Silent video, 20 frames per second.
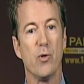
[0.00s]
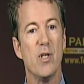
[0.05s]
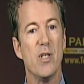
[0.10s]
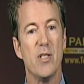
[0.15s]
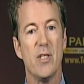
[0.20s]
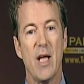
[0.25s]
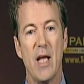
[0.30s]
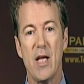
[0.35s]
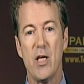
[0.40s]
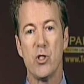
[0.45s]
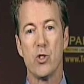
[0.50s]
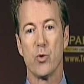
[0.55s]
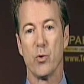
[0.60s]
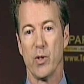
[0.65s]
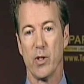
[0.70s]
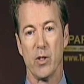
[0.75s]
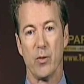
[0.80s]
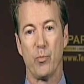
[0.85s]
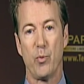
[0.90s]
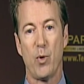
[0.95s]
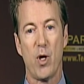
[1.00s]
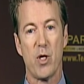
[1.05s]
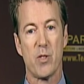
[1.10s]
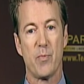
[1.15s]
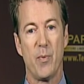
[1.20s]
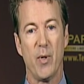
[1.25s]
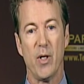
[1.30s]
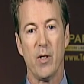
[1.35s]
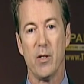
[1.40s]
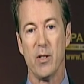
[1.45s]
endangering the
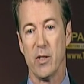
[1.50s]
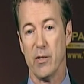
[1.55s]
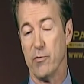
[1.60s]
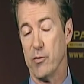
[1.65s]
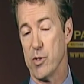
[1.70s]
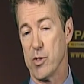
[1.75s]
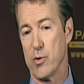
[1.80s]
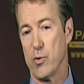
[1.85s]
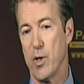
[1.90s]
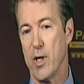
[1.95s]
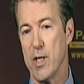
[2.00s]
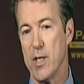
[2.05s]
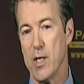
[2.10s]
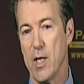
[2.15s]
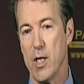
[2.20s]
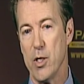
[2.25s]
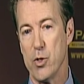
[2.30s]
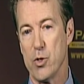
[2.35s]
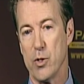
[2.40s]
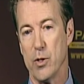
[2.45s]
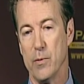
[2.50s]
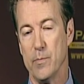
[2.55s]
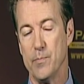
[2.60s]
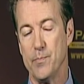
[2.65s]
prosperity of this great nation.